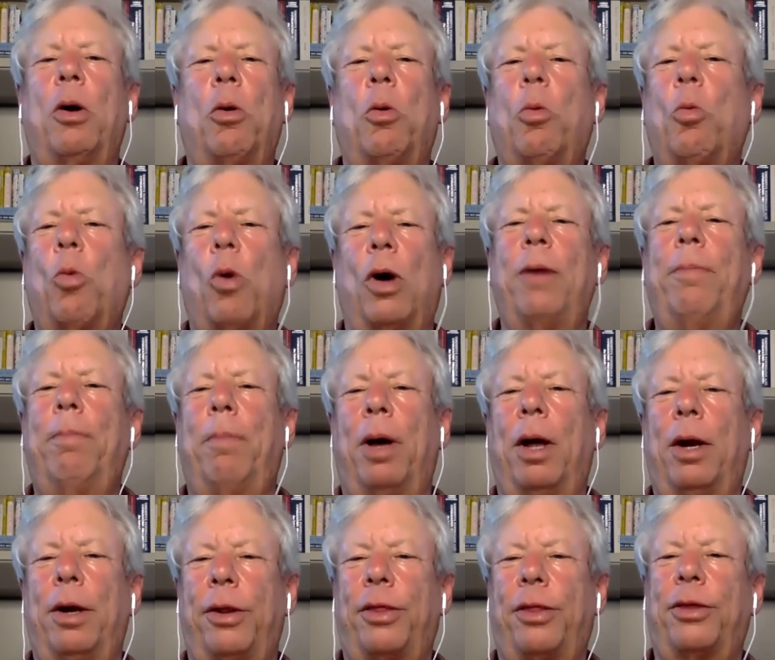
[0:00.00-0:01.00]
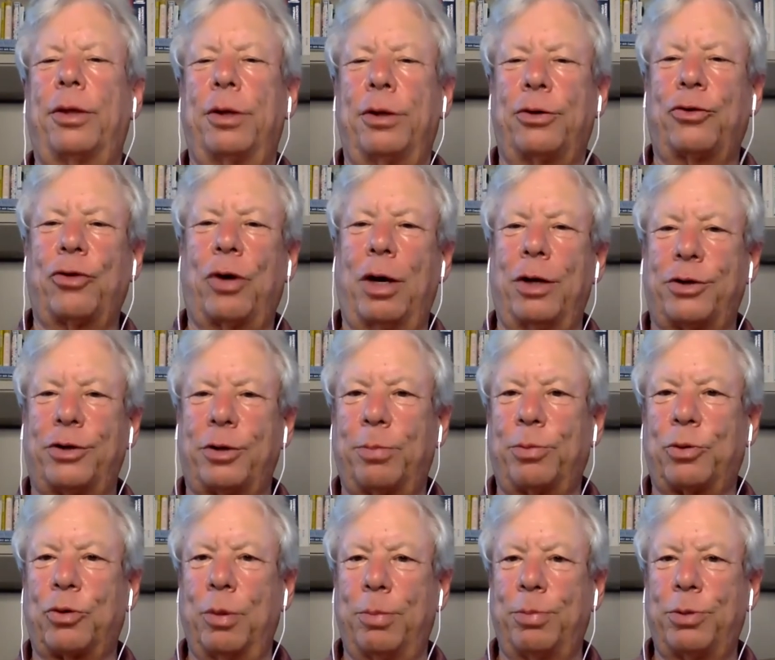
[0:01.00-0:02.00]
1 month trial
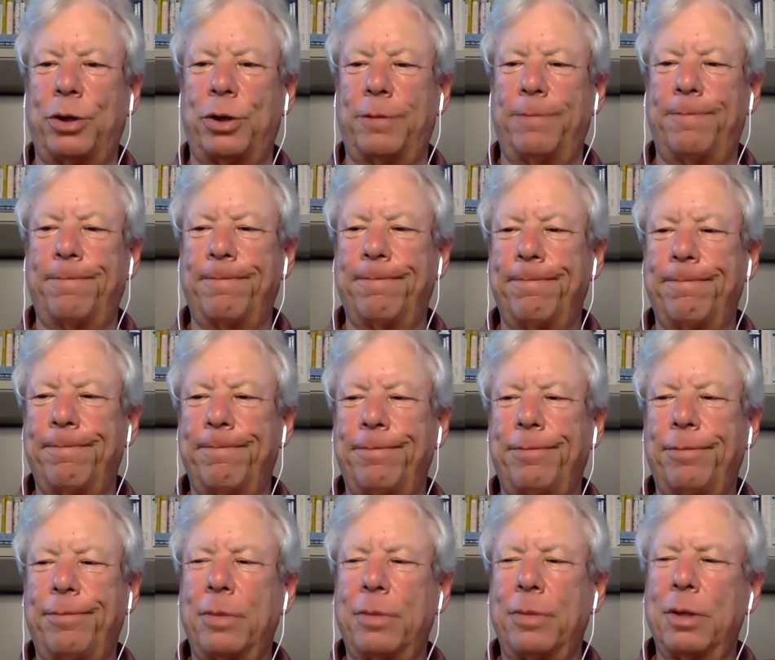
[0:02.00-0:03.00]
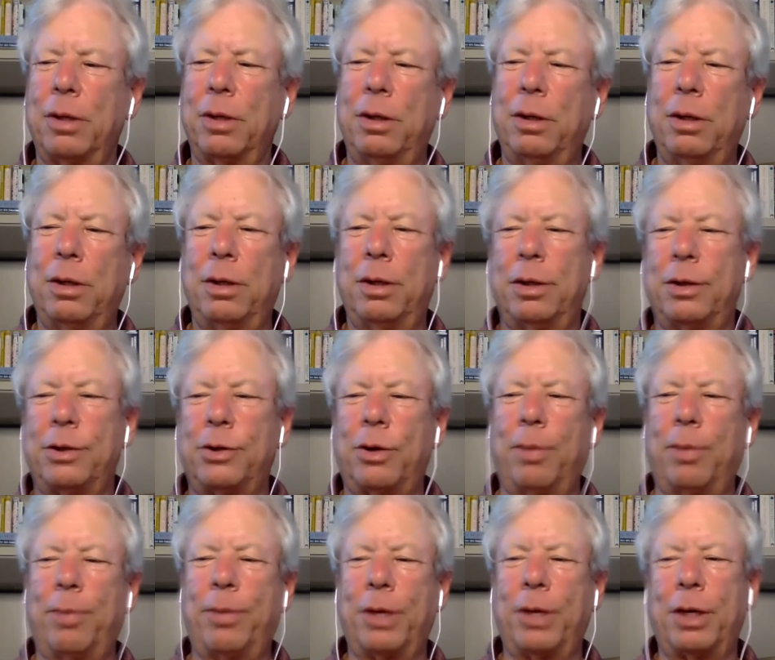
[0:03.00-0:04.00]
subscription. So
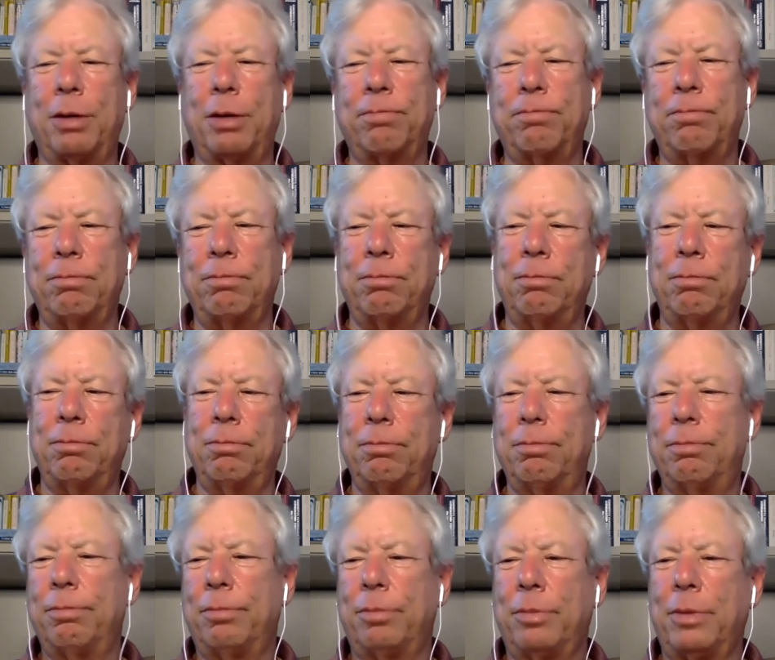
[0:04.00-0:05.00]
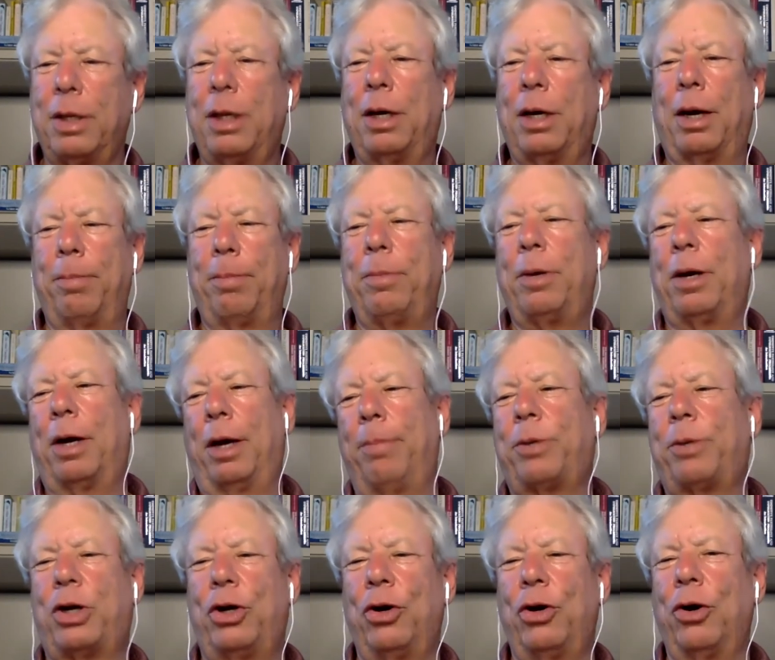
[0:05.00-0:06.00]
I'm thinking, I'm
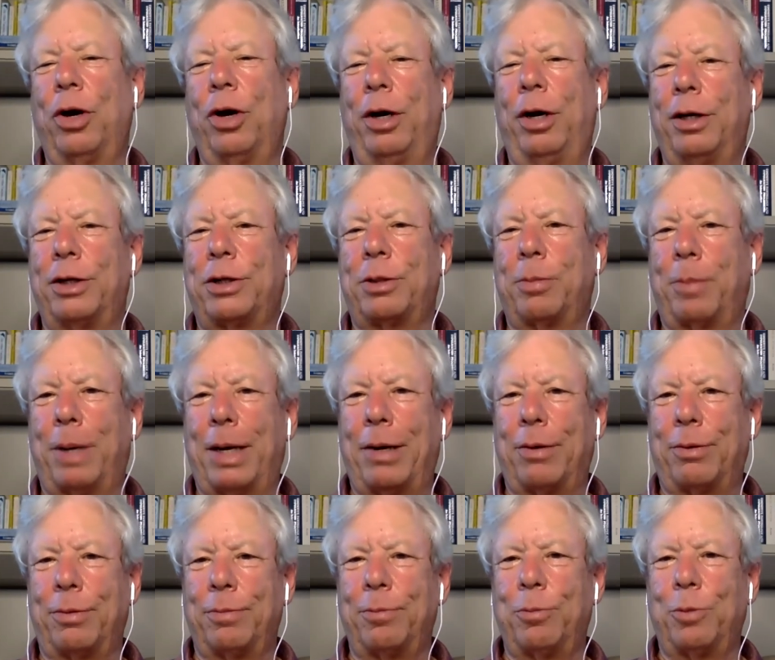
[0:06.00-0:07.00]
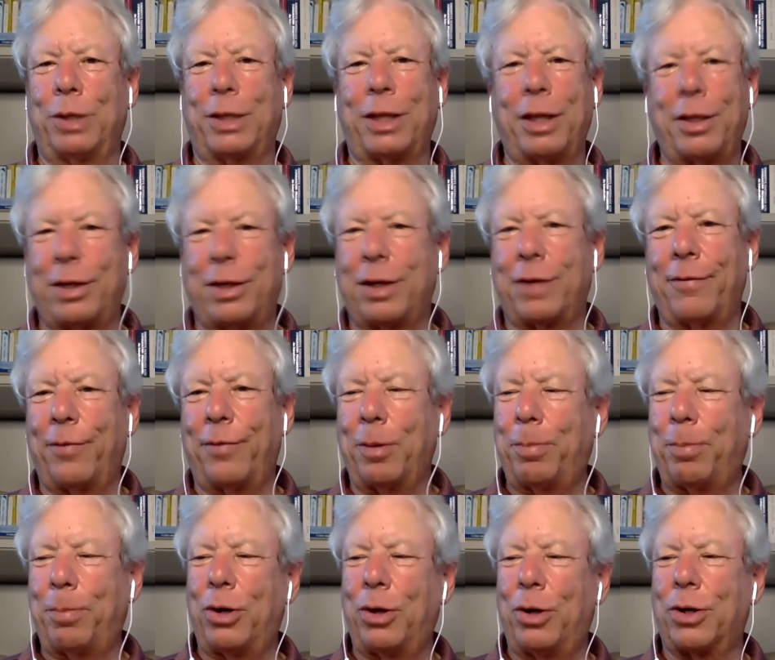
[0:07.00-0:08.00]
curious about what they think of the
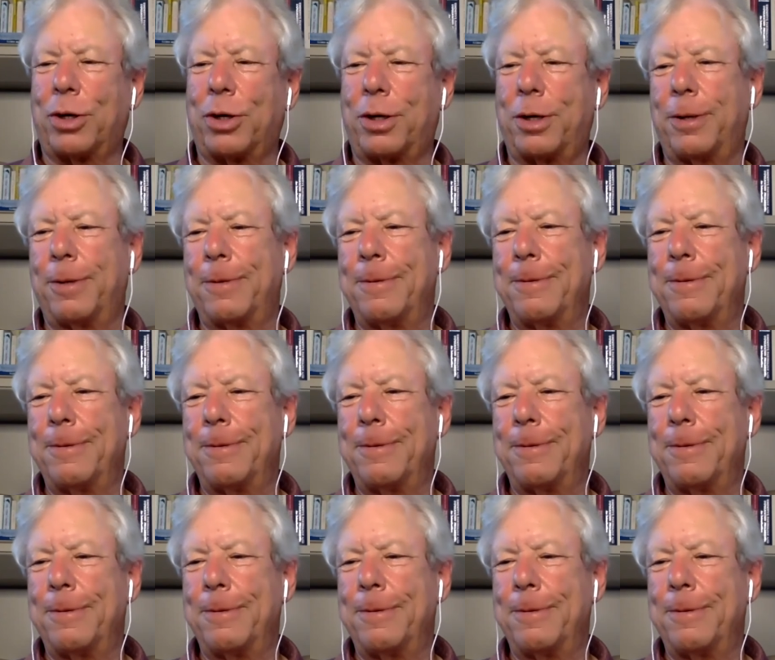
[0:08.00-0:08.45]
book,